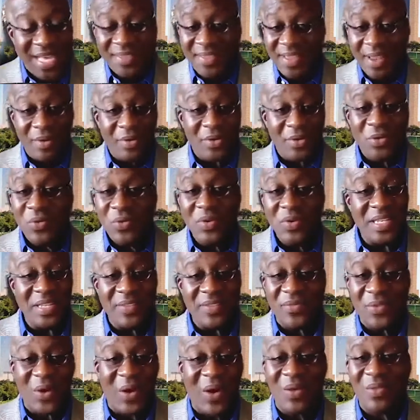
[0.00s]
They're doing it
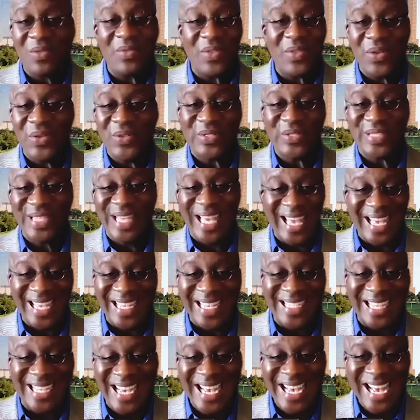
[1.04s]
for all of those
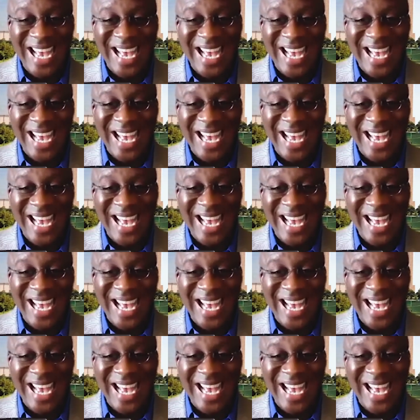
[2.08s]
things,